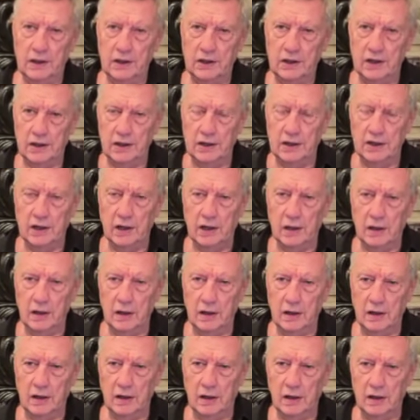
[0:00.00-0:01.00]

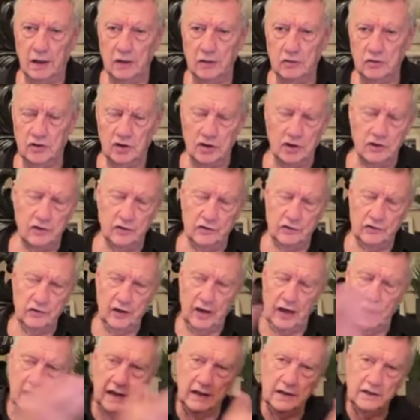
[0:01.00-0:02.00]

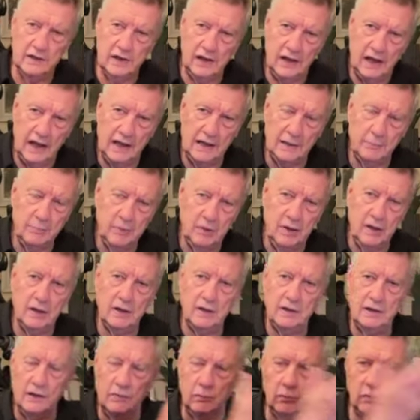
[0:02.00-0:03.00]
Jesus had
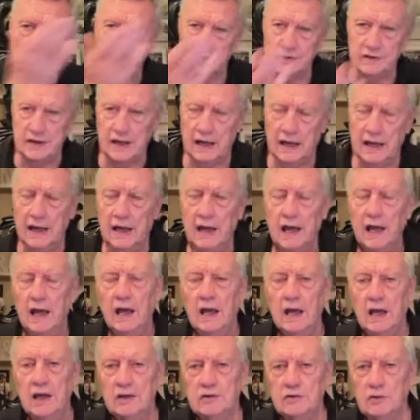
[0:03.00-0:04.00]
appeared, he wasn't there.
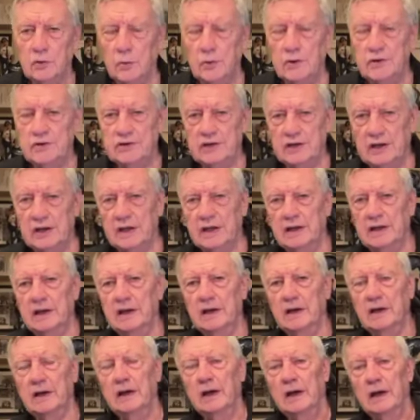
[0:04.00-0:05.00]
So he said,
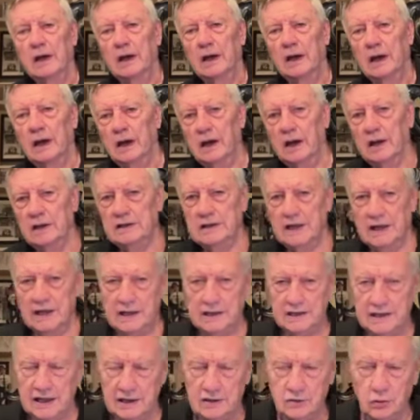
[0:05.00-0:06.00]

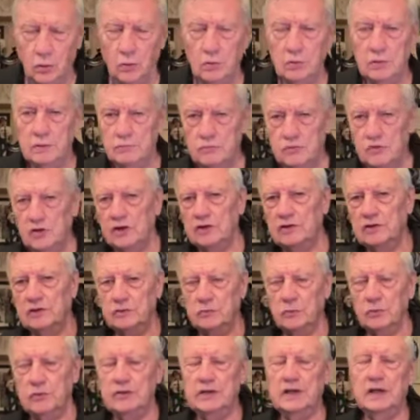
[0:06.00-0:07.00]
they told him
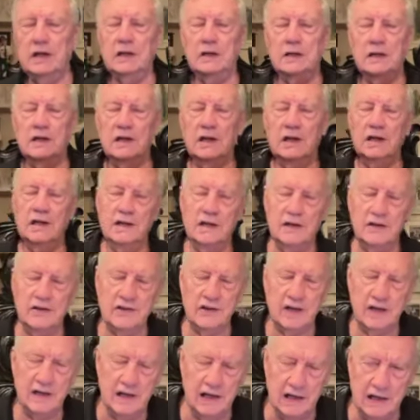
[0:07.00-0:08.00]
Jesus was here, and he
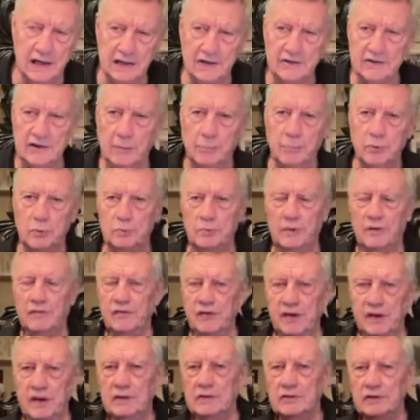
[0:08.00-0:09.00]
said, unless I put my
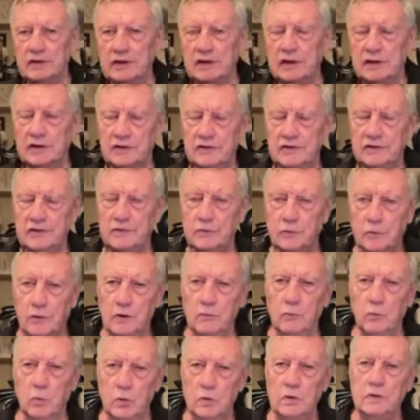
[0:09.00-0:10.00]
fingers in his
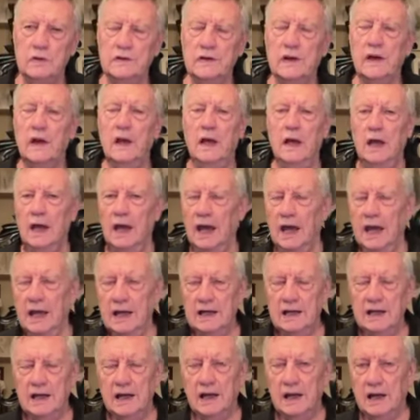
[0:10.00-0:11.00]
wounds
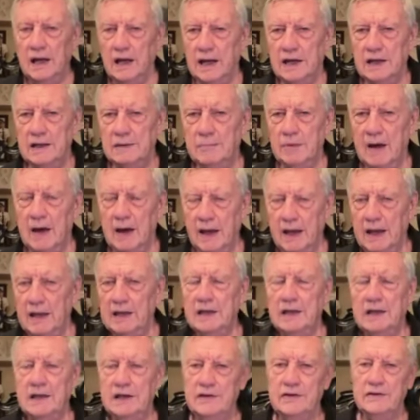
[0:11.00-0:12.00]
and my
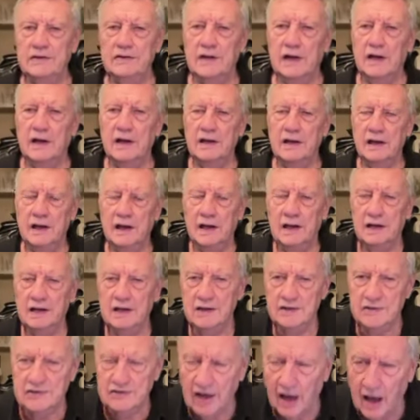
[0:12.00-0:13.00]
hand in
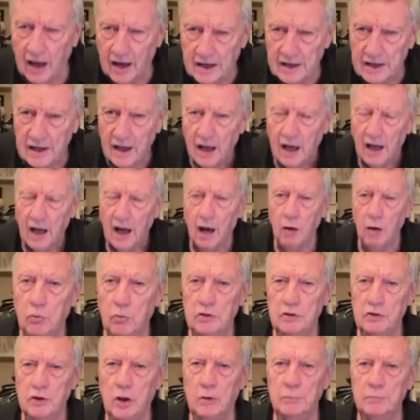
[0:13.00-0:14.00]
his side, I
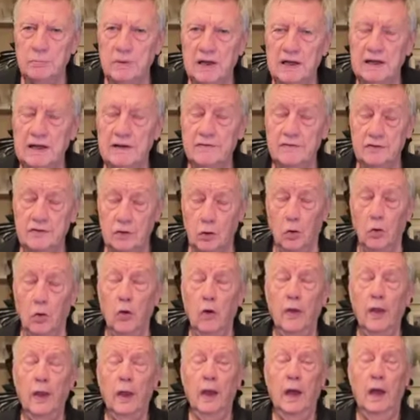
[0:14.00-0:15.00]
will not believe.
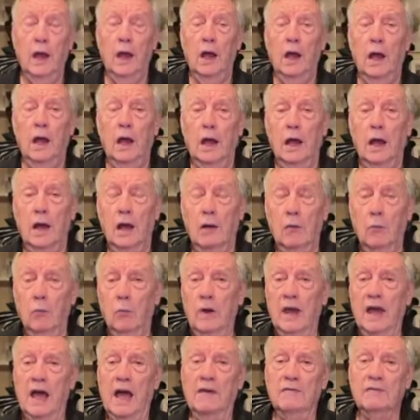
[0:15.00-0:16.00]
So
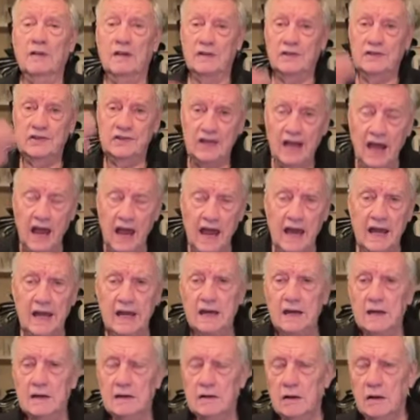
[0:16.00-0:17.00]
we have the
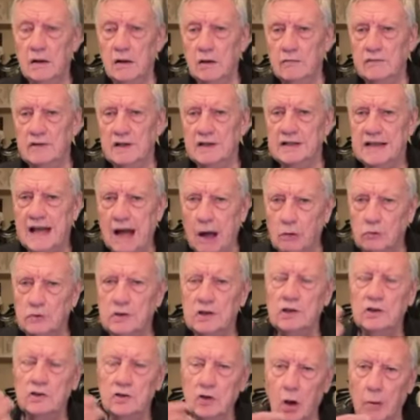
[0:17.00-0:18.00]
saying of the
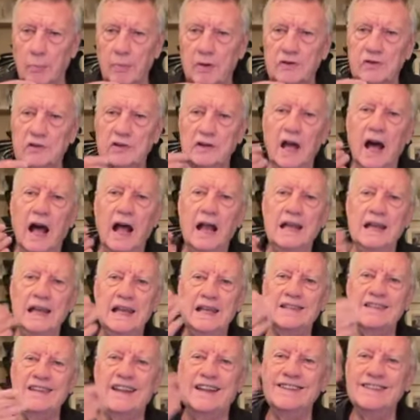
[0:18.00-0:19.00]
doubting Thomas,
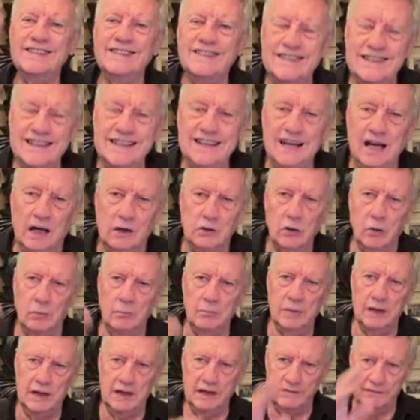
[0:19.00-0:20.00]
unless I see, I
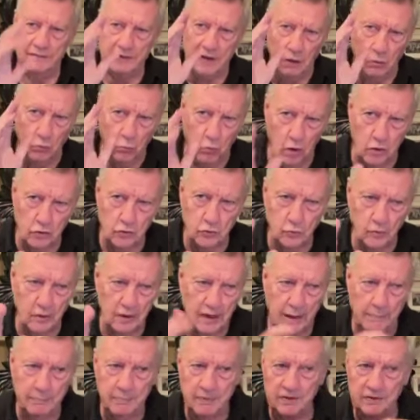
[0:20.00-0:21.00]
don't believe. Now watch
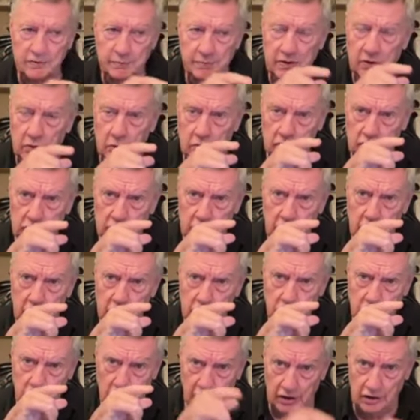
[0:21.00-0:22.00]
what happens, because
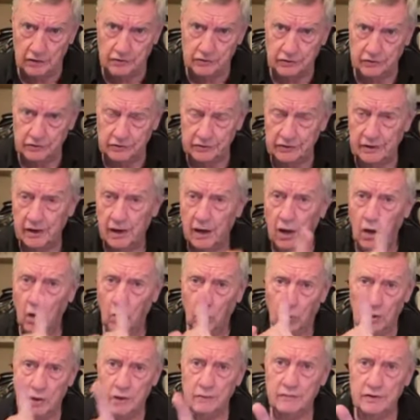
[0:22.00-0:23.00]
Jesus,
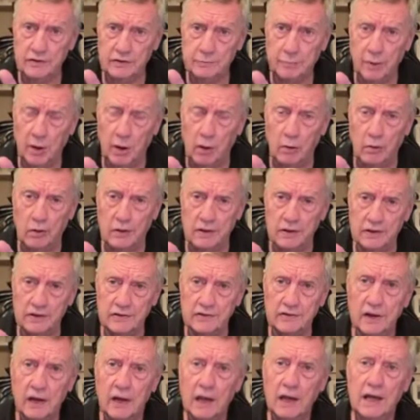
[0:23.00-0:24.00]
one of his
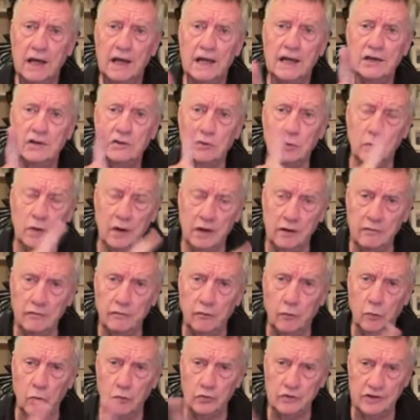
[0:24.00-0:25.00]
priorities is to
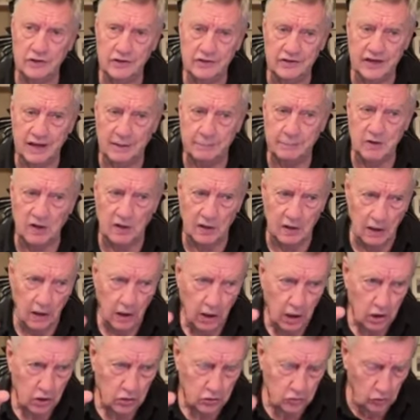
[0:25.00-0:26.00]
reinforce the skeptic.
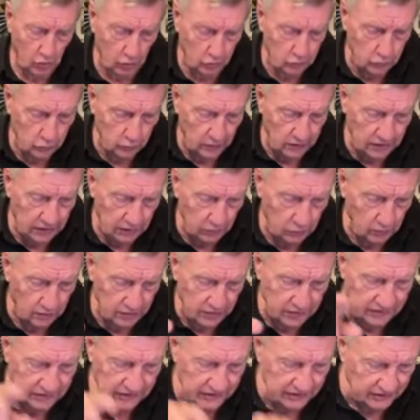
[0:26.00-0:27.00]
John 20,
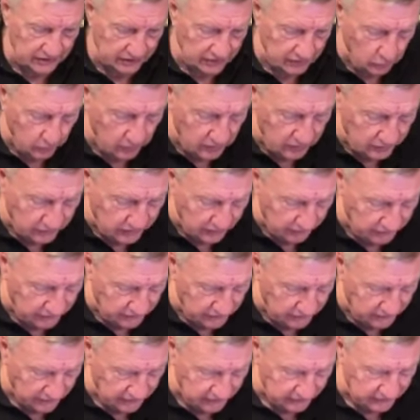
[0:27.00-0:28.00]
26 and
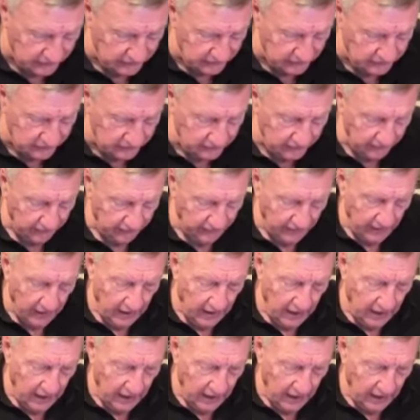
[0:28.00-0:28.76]
27 says this.